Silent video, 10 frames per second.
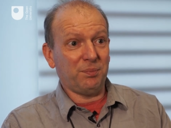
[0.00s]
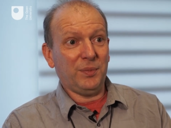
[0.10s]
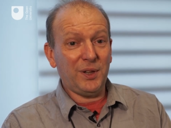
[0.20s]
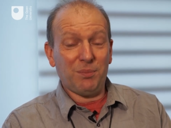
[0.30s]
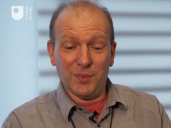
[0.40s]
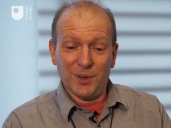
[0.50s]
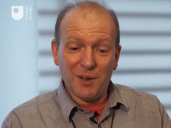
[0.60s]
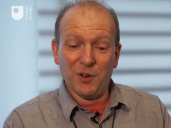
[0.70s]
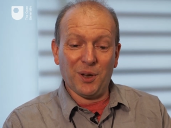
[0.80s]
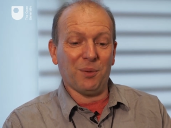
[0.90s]

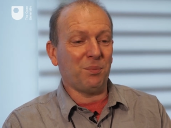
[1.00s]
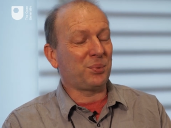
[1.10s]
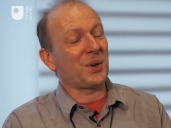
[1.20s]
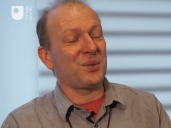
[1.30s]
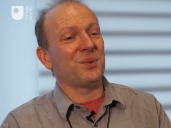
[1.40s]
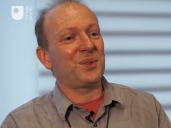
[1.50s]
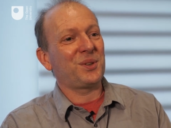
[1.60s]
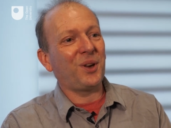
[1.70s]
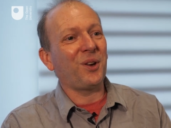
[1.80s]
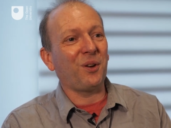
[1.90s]
living present
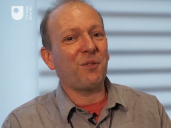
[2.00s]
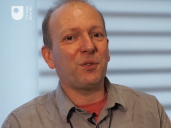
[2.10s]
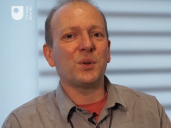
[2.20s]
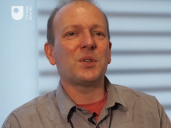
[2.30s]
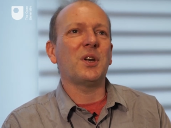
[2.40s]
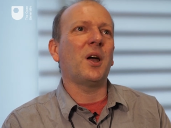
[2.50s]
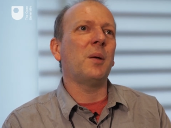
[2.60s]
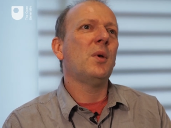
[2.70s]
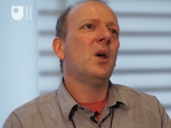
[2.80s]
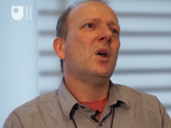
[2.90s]
here for a
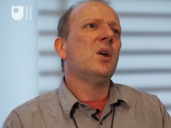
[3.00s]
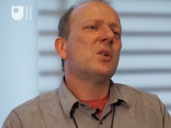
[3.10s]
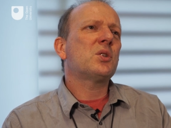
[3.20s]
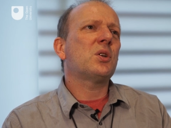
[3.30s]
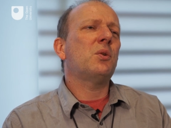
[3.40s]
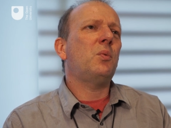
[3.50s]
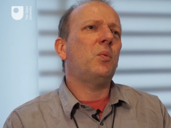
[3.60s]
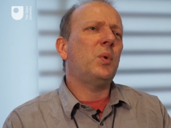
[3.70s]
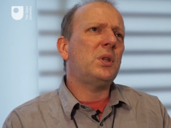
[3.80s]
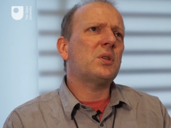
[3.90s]
time. So
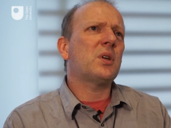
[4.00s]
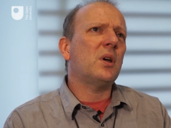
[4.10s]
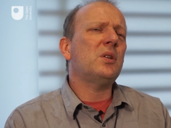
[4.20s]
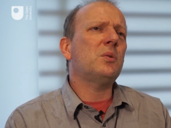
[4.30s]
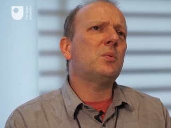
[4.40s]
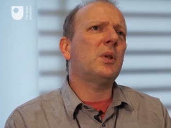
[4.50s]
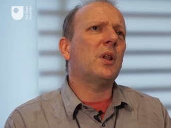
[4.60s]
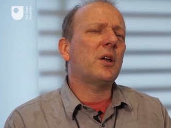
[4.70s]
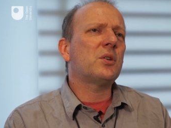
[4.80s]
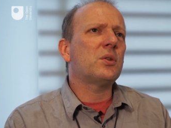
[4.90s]
we decided we'd
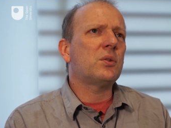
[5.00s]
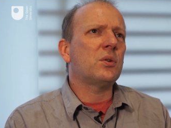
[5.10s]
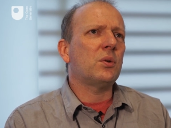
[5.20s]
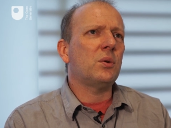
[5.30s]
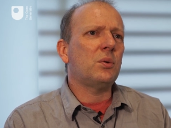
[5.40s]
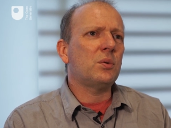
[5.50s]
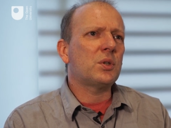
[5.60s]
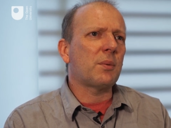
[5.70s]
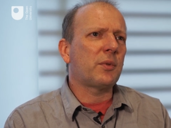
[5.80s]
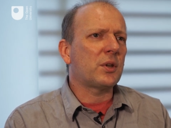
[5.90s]
like to do
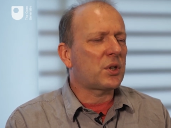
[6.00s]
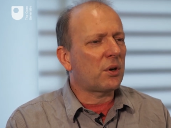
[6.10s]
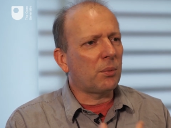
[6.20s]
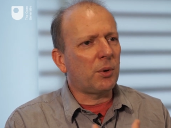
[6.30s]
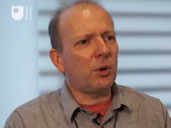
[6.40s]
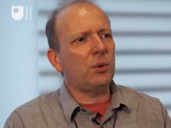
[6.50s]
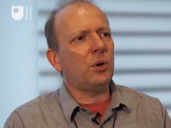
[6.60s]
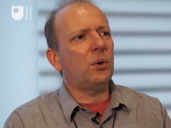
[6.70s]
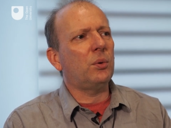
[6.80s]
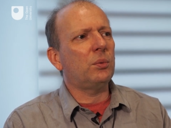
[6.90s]
something
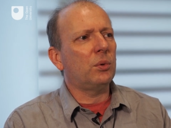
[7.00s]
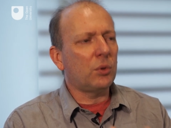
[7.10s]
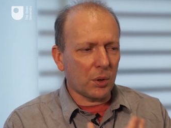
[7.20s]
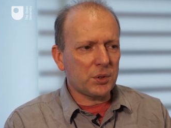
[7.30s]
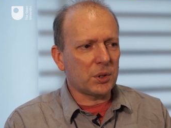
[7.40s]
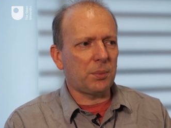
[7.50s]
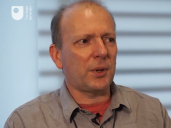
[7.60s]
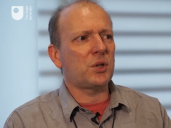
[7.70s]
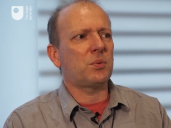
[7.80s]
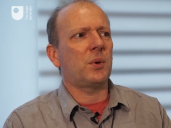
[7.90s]
ceremonial, not at the
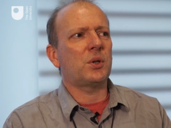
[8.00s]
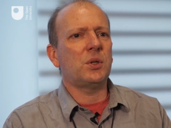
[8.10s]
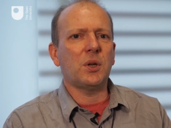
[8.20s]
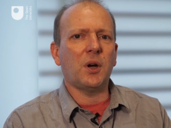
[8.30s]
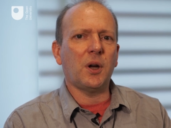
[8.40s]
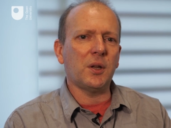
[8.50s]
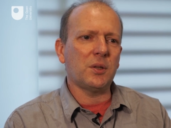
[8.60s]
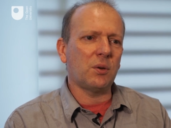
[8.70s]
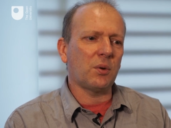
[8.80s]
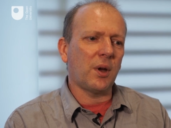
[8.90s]
place where she
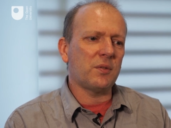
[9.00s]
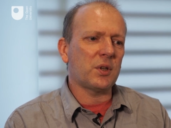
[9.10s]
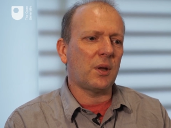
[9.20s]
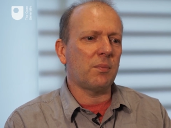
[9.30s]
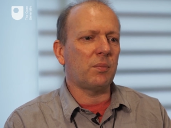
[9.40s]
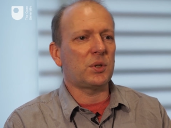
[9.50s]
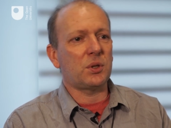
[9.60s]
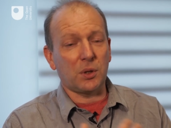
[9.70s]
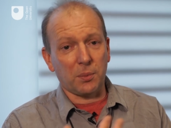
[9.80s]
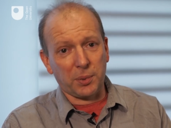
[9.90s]
died in Gravesend, but
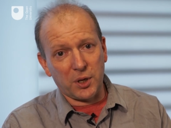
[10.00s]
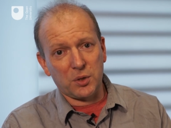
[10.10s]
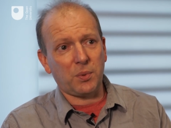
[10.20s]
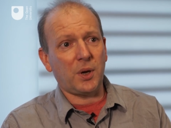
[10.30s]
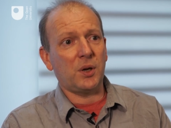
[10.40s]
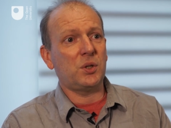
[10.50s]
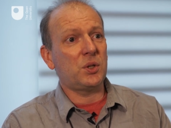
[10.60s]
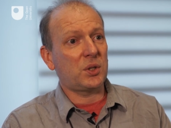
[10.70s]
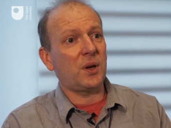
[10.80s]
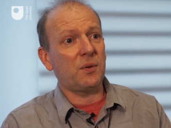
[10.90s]
at the place where she
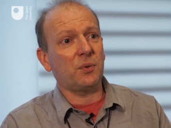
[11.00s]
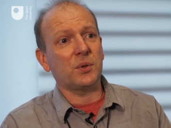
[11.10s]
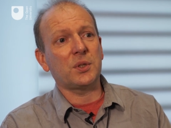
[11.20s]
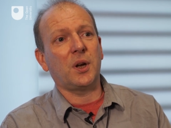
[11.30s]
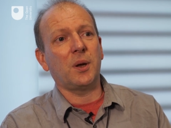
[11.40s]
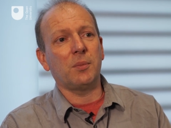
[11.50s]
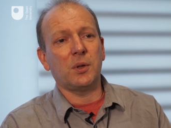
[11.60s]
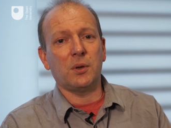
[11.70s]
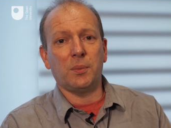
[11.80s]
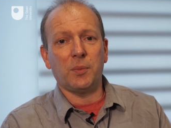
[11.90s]
stayed for a time,
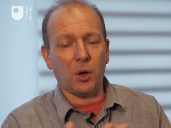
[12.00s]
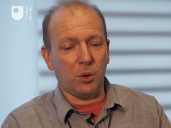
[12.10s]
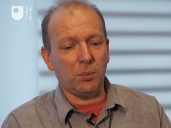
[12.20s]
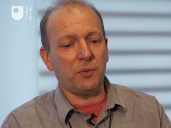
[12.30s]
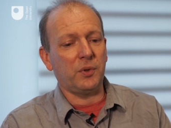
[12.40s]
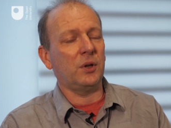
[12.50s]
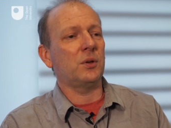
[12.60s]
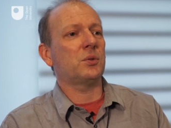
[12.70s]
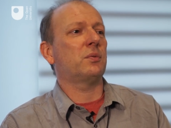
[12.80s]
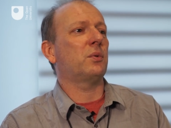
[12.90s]
the home of the
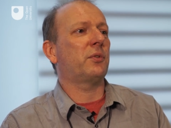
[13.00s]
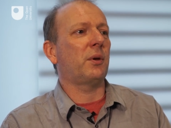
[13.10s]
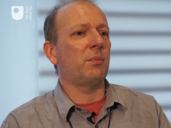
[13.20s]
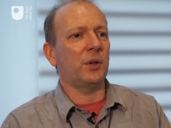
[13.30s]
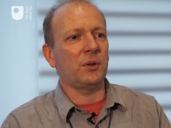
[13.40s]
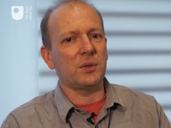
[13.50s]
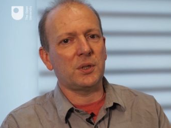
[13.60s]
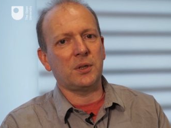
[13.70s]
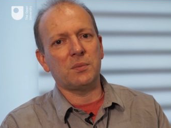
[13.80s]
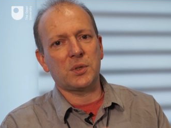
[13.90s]
Earls of Northumberland
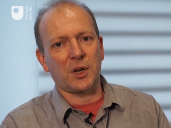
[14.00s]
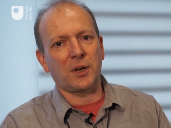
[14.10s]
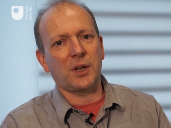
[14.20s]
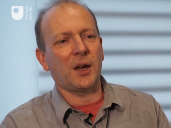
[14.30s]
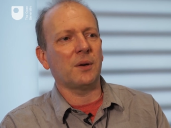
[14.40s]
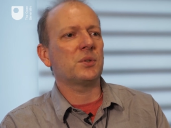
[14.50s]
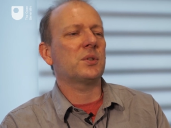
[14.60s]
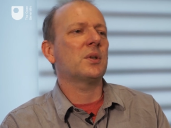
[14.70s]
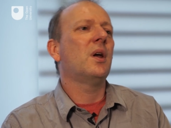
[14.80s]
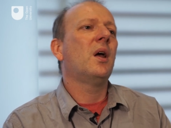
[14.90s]
in Syon House.